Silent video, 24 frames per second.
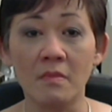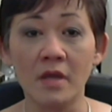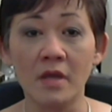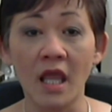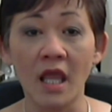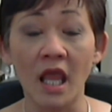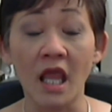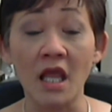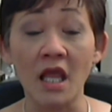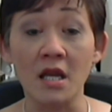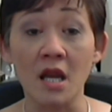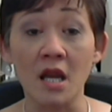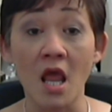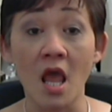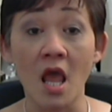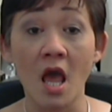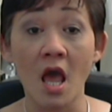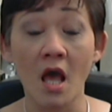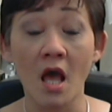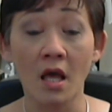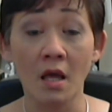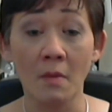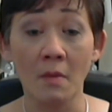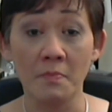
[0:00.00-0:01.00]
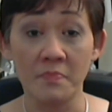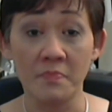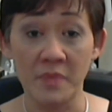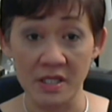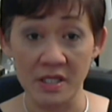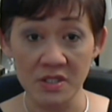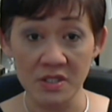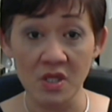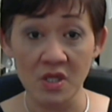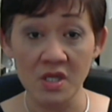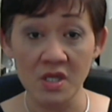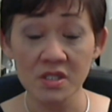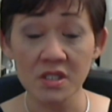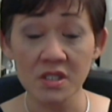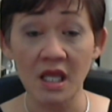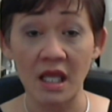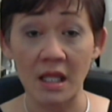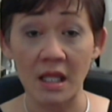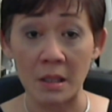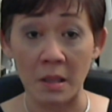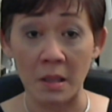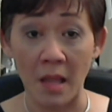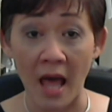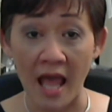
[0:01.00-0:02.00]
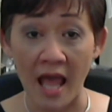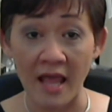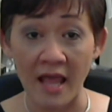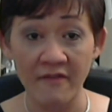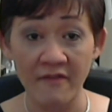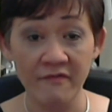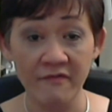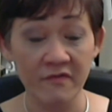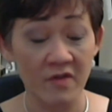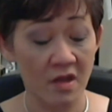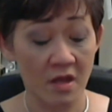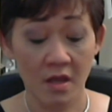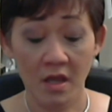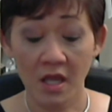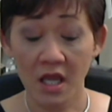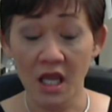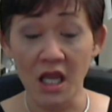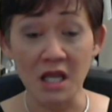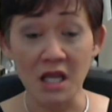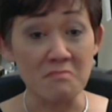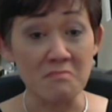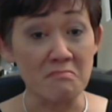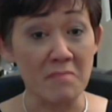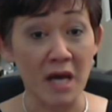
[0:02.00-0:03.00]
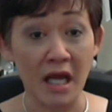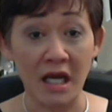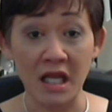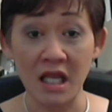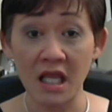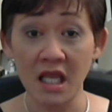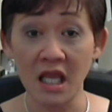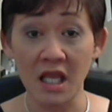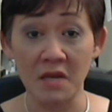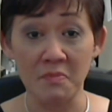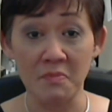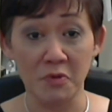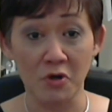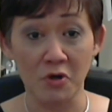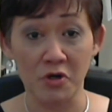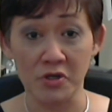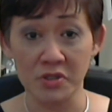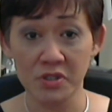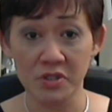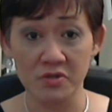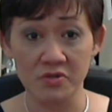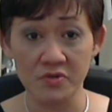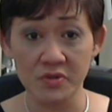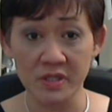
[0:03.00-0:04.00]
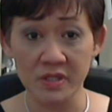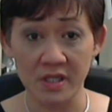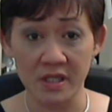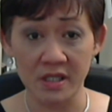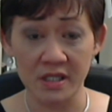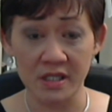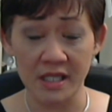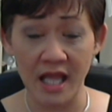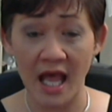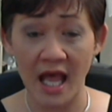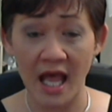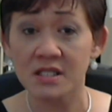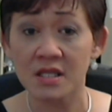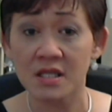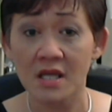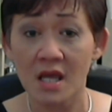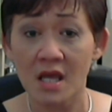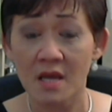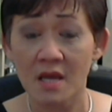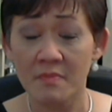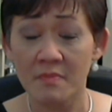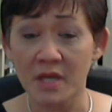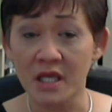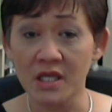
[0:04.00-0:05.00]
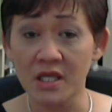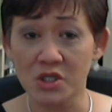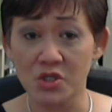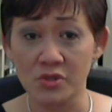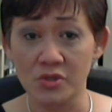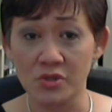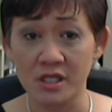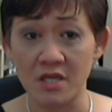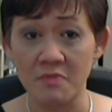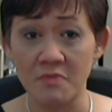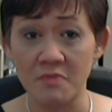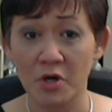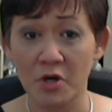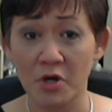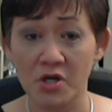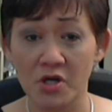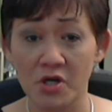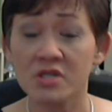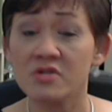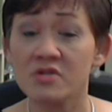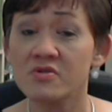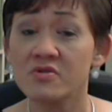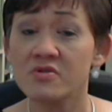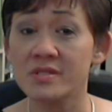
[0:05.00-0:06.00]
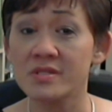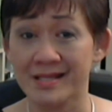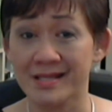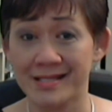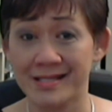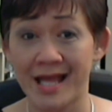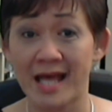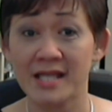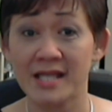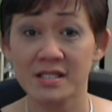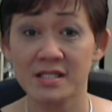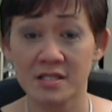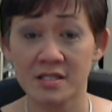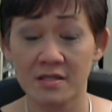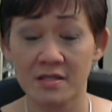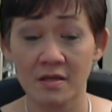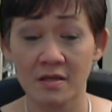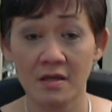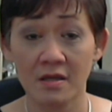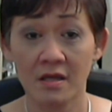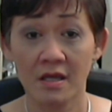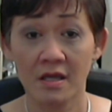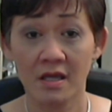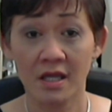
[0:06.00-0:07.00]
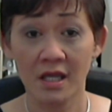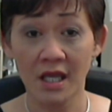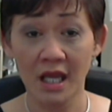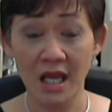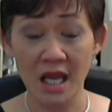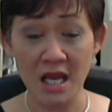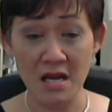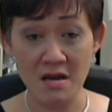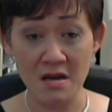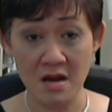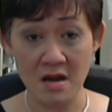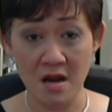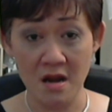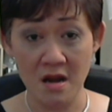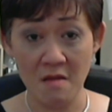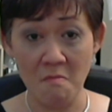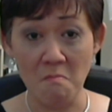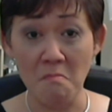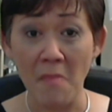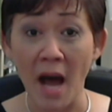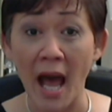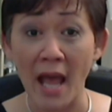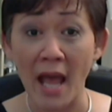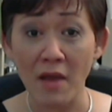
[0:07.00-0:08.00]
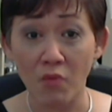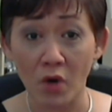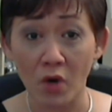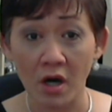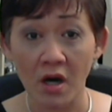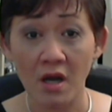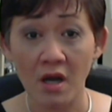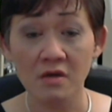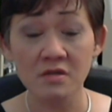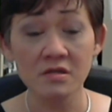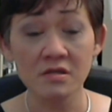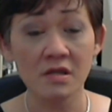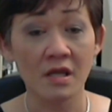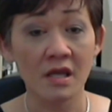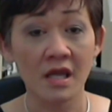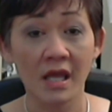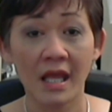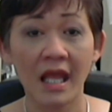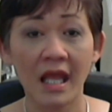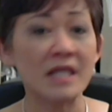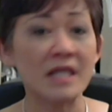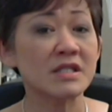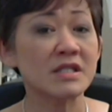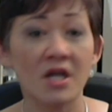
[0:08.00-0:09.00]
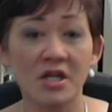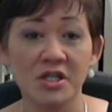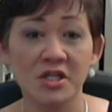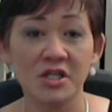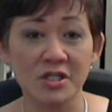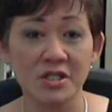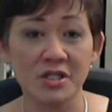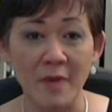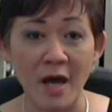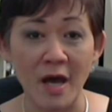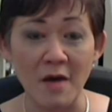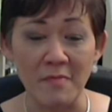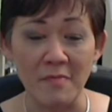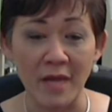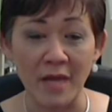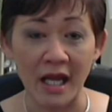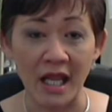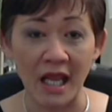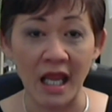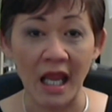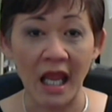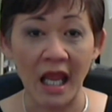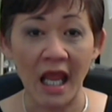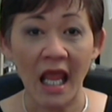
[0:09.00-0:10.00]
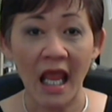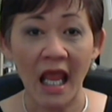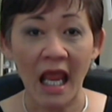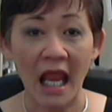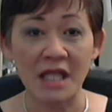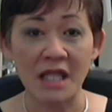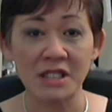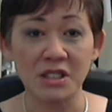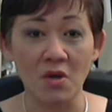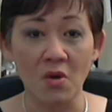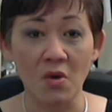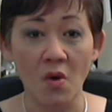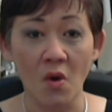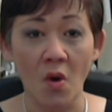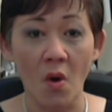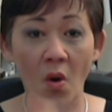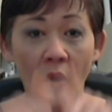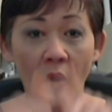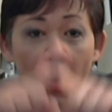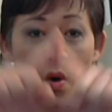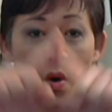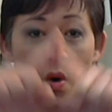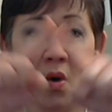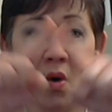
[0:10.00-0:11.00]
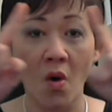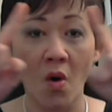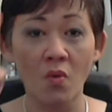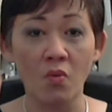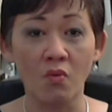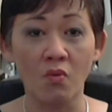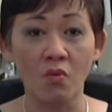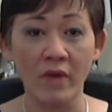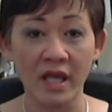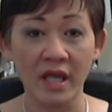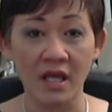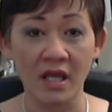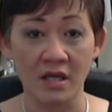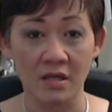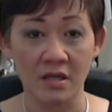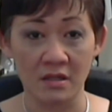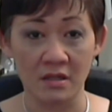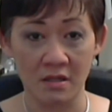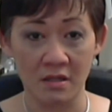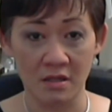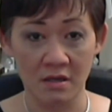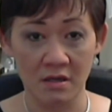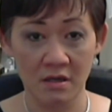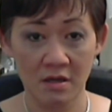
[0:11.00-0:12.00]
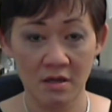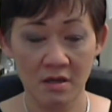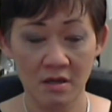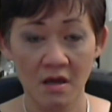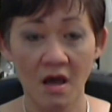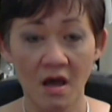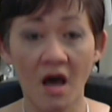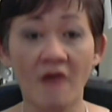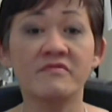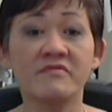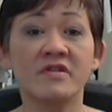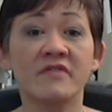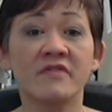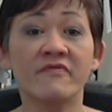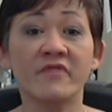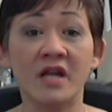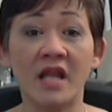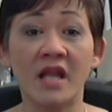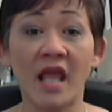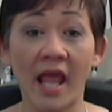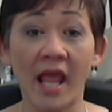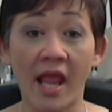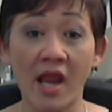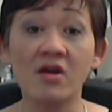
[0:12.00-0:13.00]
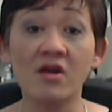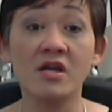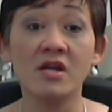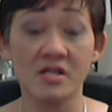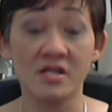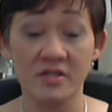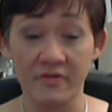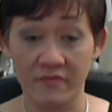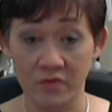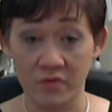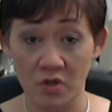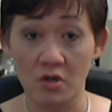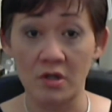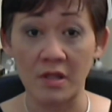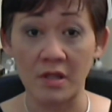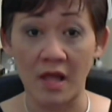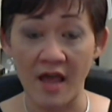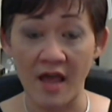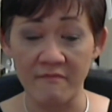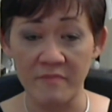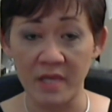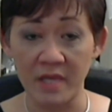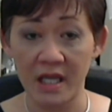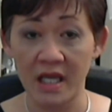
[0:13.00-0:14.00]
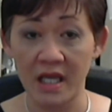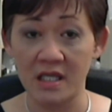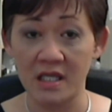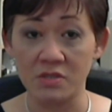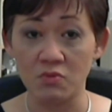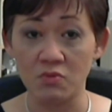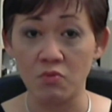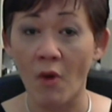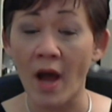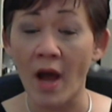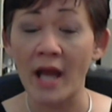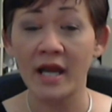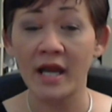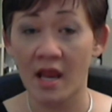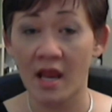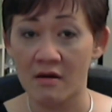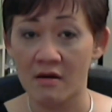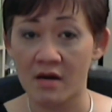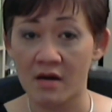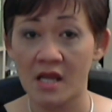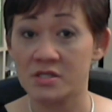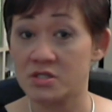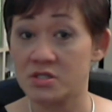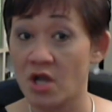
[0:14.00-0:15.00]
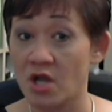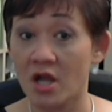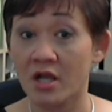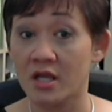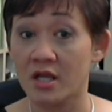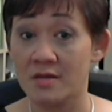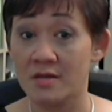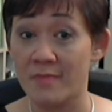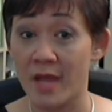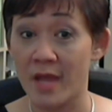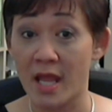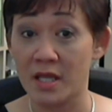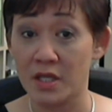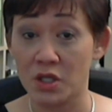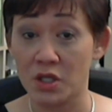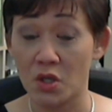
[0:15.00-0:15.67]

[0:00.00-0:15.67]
in business, in life, in money, in personal success. Because you see, personal success in my world is not just about money. It's a whole wheel of different areas of your life, because one area is not going to make